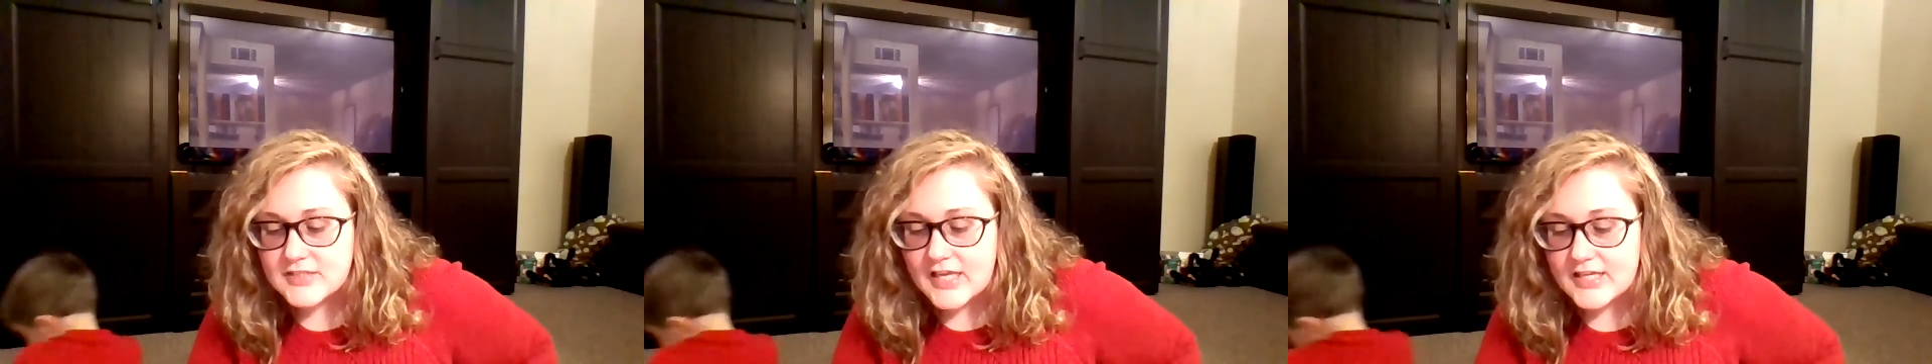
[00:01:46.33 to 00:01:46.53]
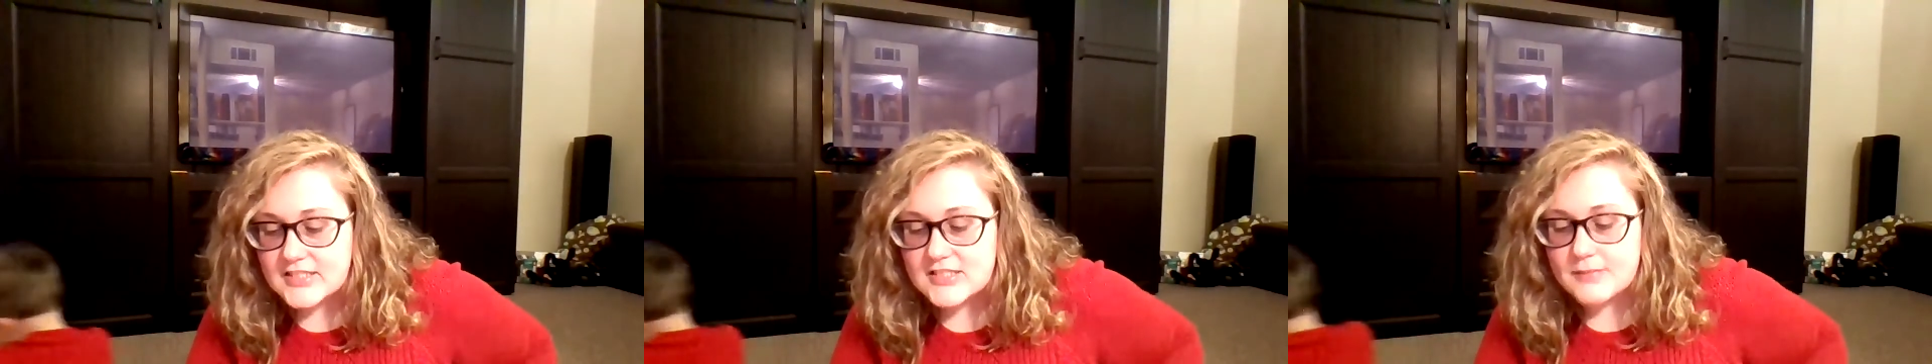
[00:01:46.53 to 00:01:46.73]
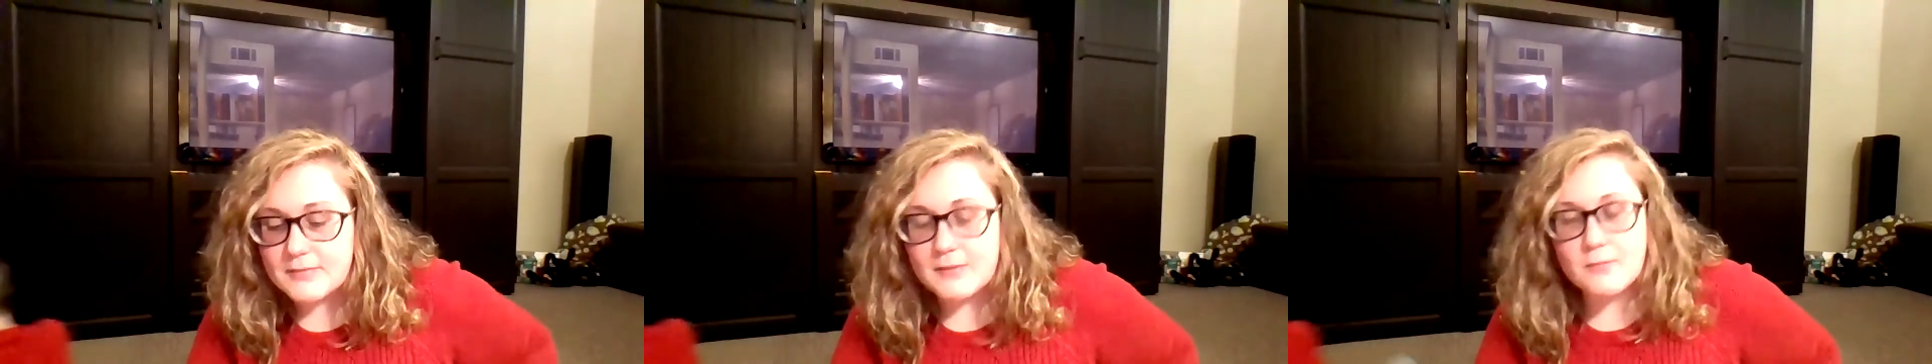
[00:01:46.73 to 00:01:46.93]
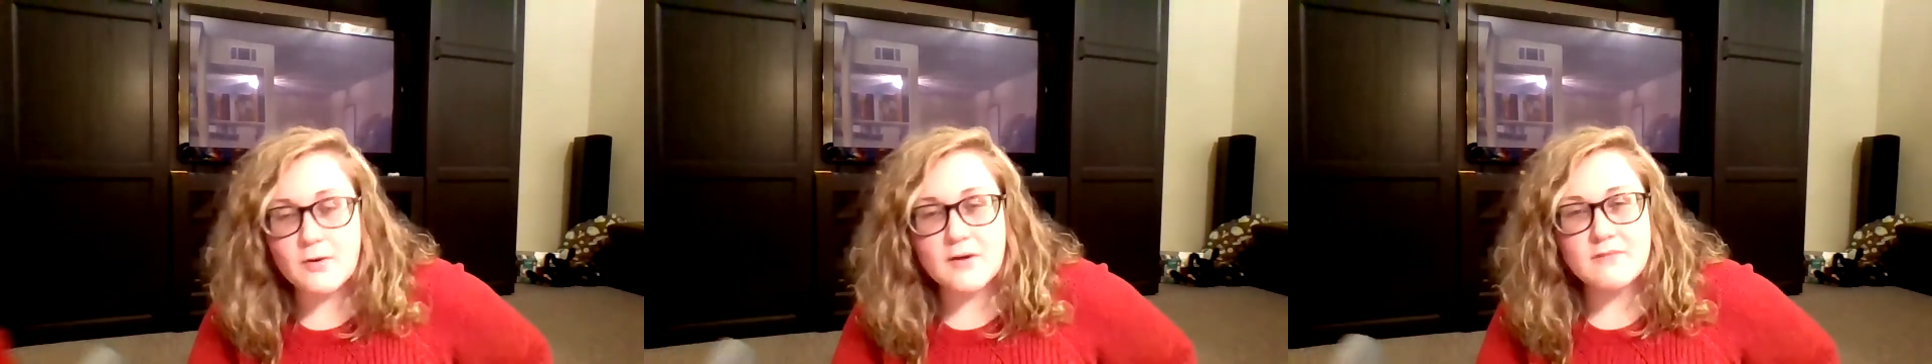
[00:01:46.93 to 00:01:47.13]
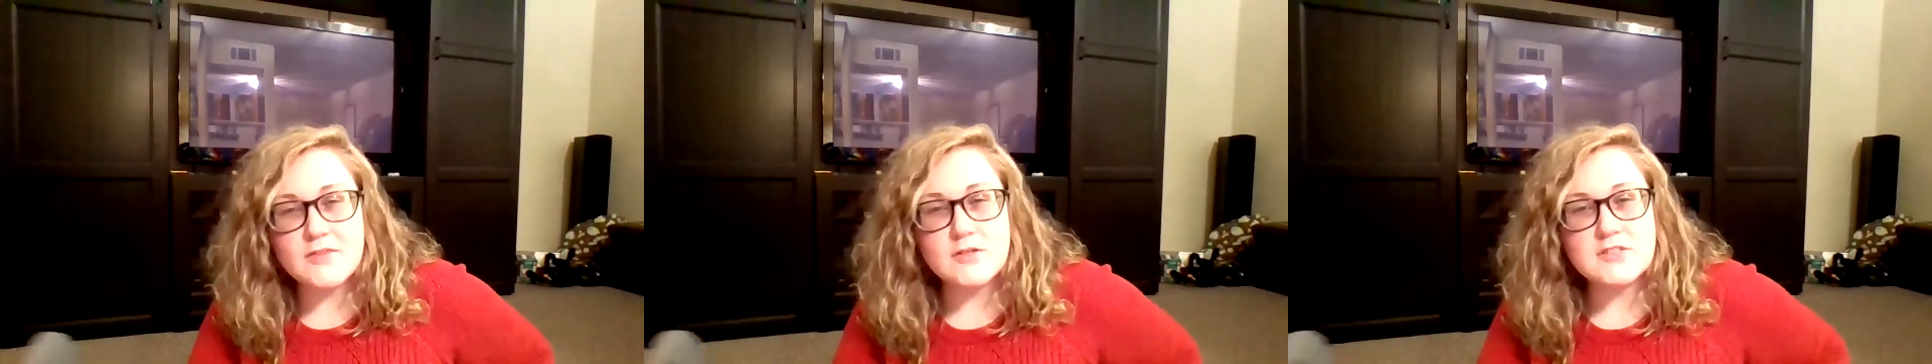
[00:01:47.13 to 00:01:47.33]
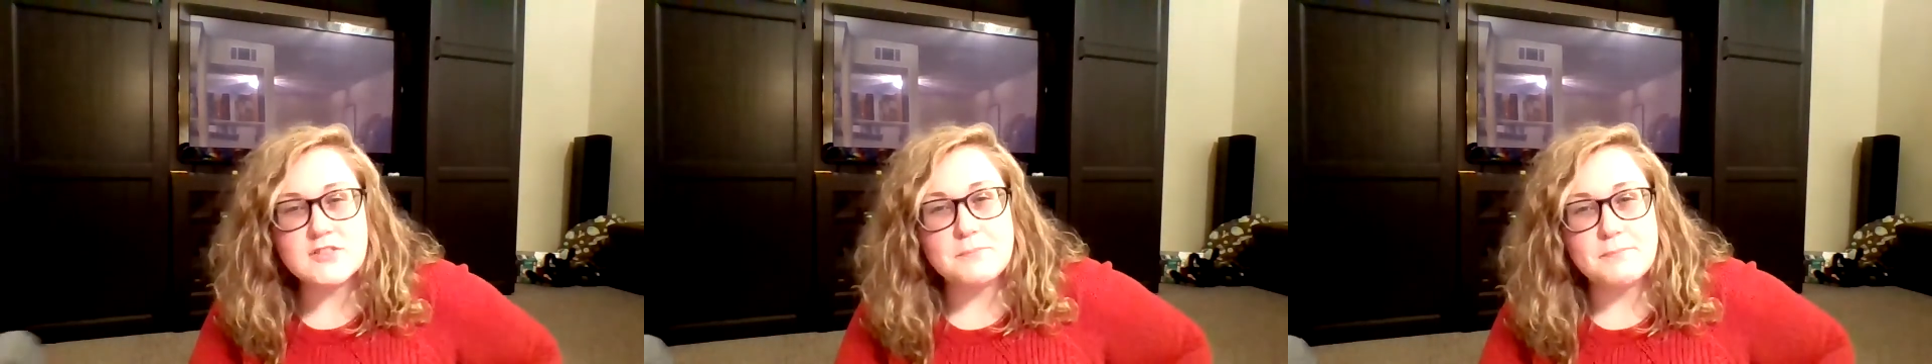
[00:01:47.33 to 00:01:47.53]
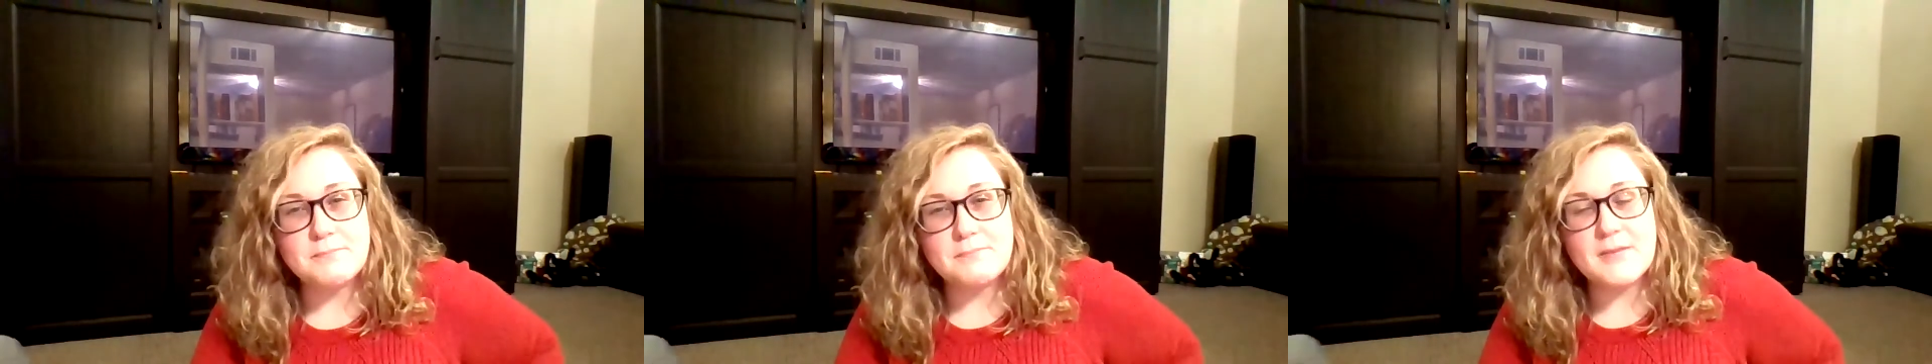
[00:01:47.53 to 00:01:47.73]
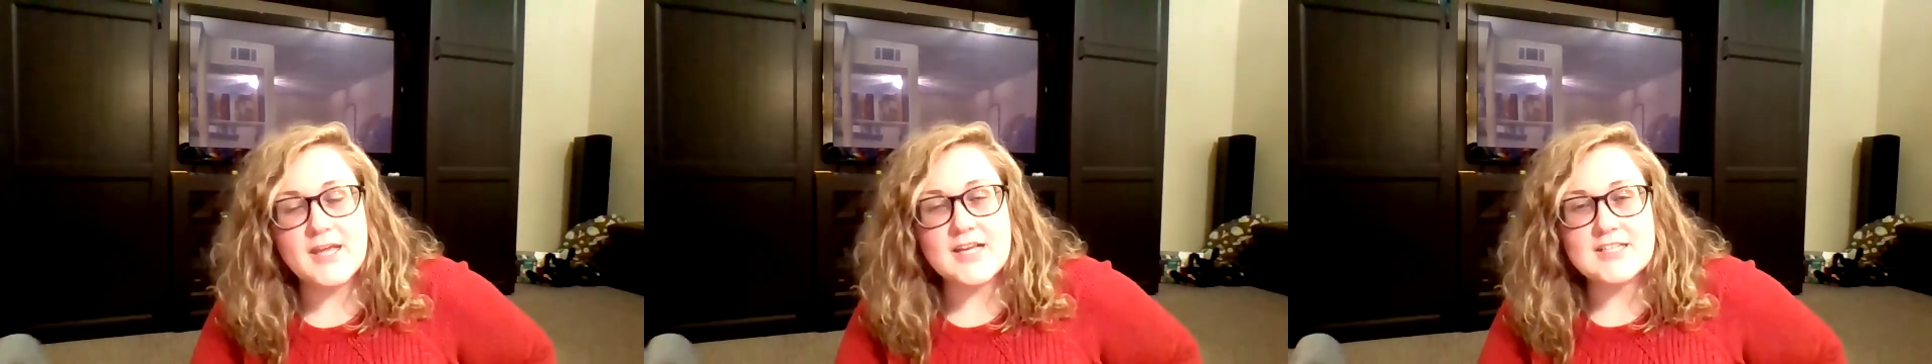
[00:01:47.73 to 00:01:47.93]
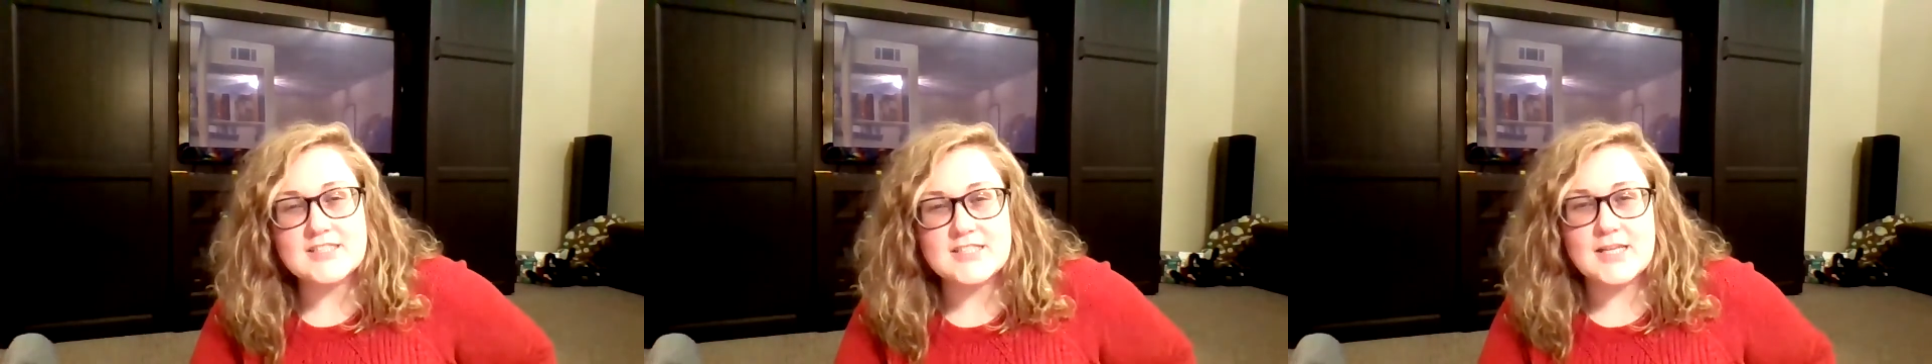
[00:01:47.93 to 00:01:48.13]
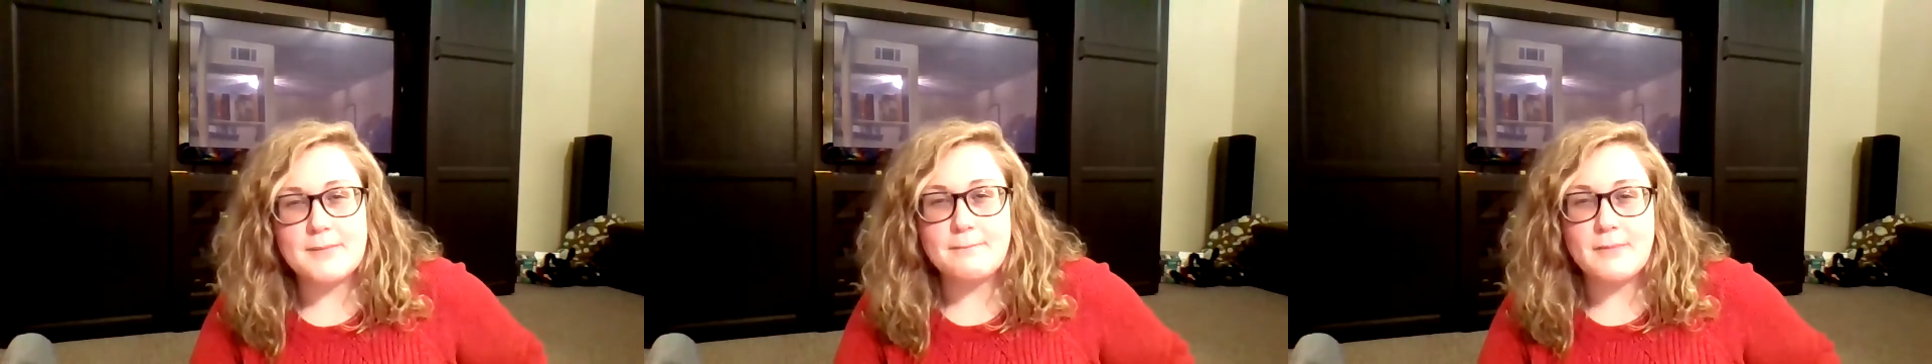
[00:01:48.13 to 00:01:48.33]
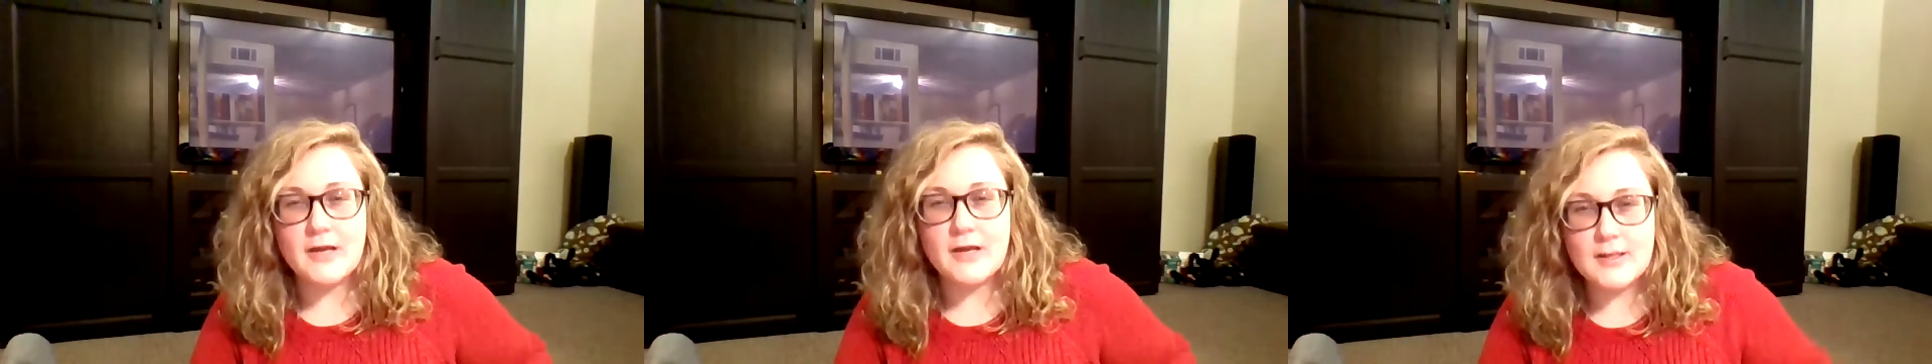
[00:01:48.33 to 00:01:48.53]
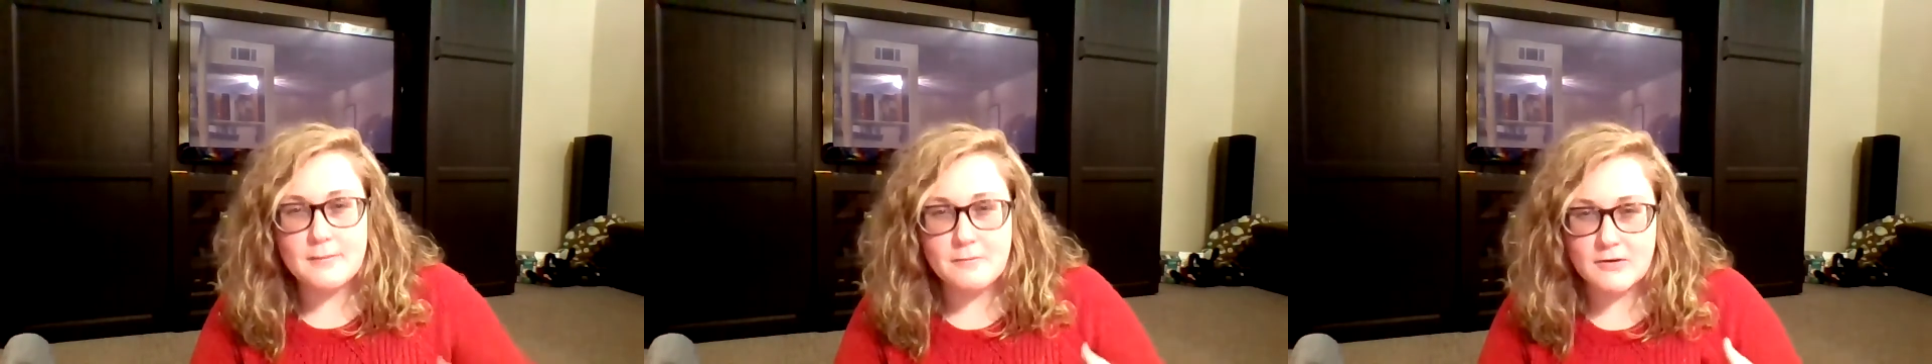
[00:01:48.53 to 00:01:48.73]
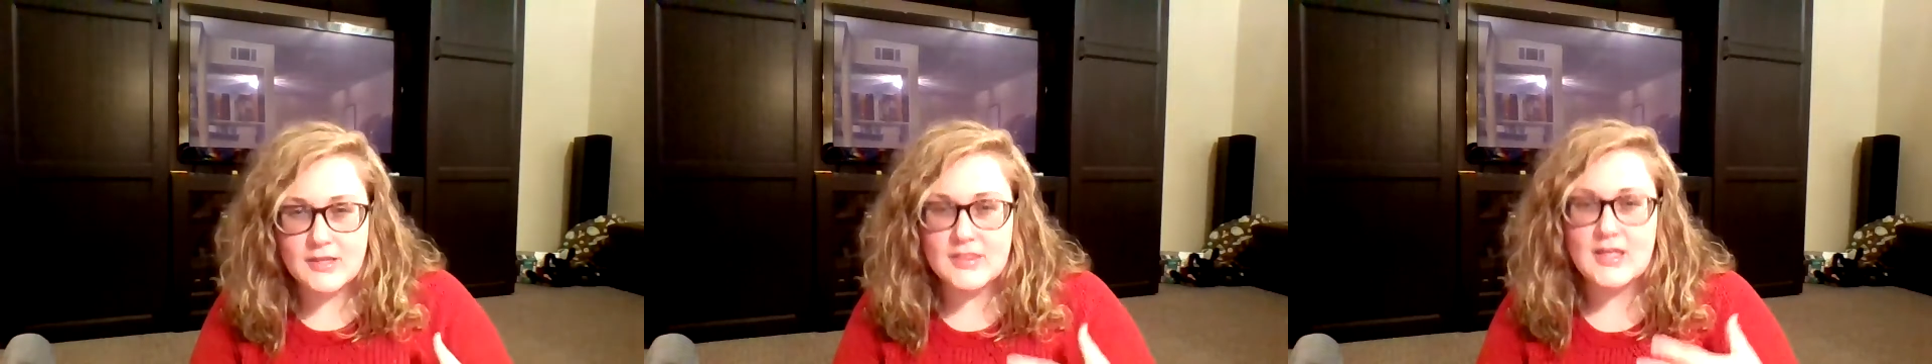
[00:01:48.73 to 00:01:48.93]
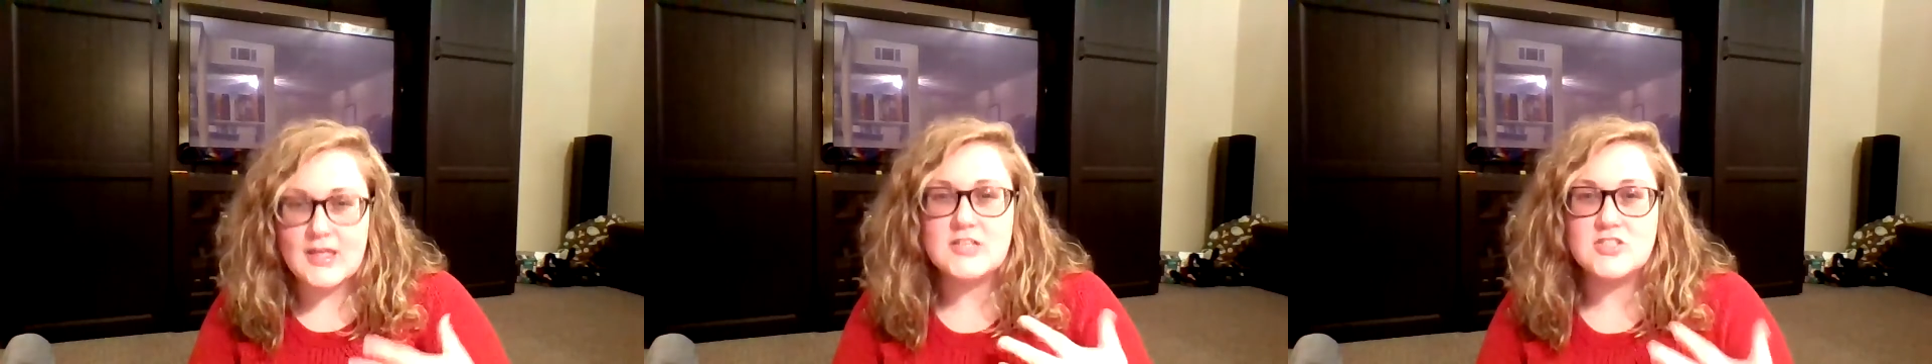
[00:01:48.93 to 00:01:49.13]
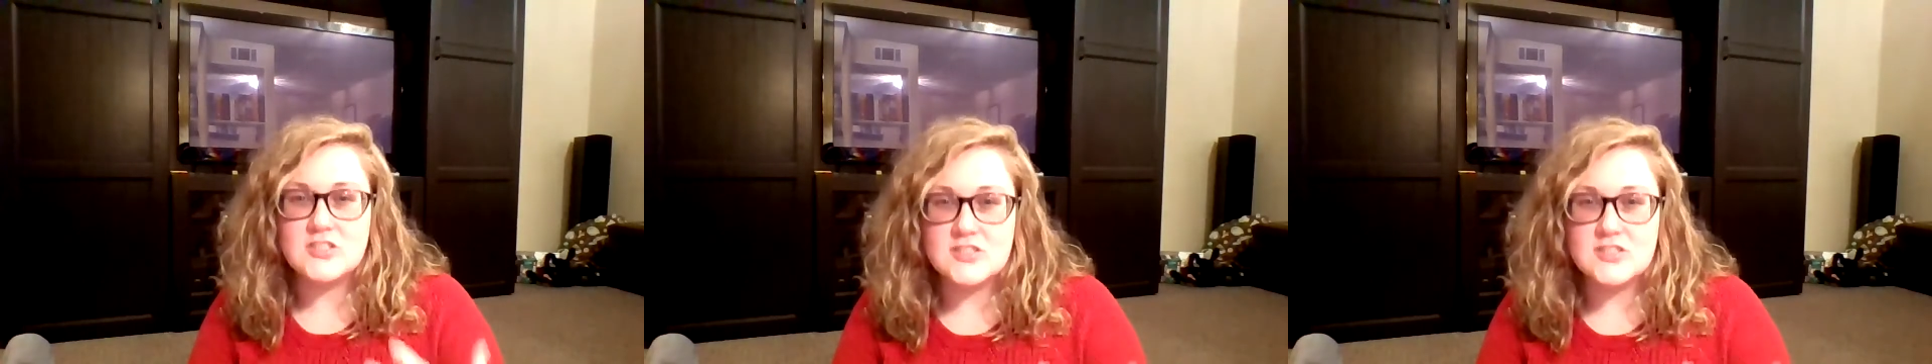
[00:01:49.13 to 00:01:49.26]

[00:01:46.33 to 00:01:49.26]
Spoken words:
tend to be more of those big, deep belly breathing,